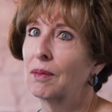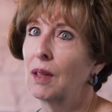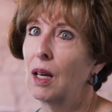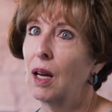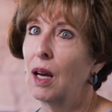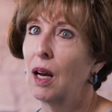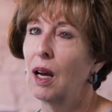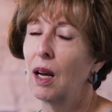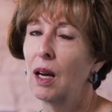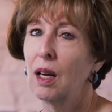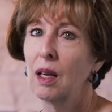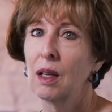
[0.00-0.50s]

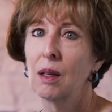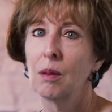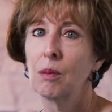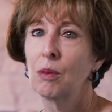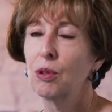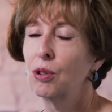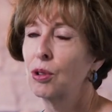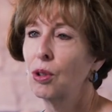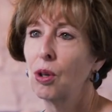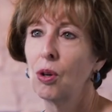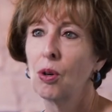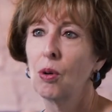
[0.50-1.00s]
I am
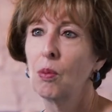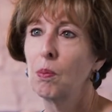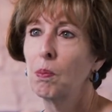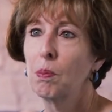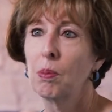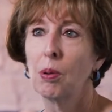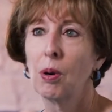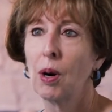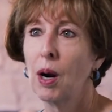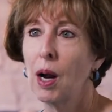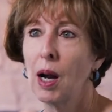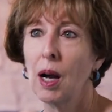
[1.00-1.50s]
so
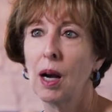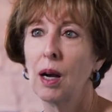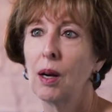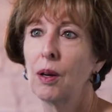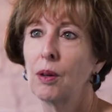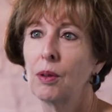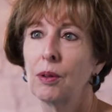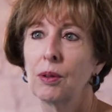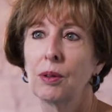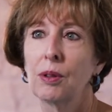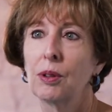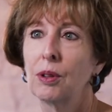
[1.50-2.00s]

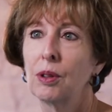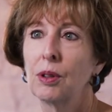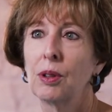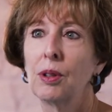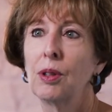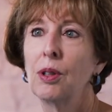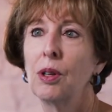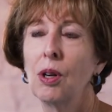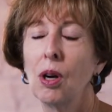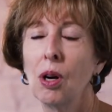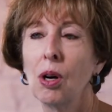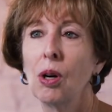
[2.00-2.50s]
proud to
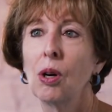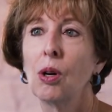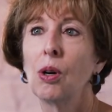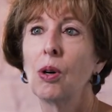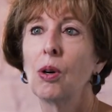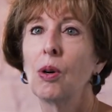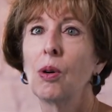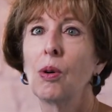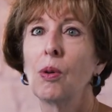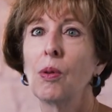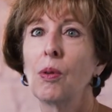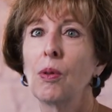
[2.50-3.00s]

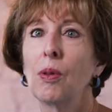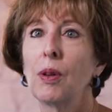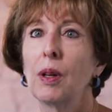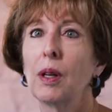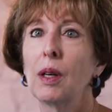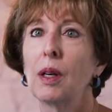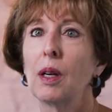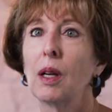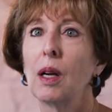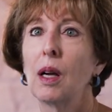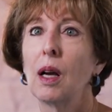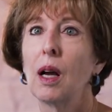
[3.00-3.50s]
know
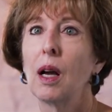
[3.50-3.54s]
that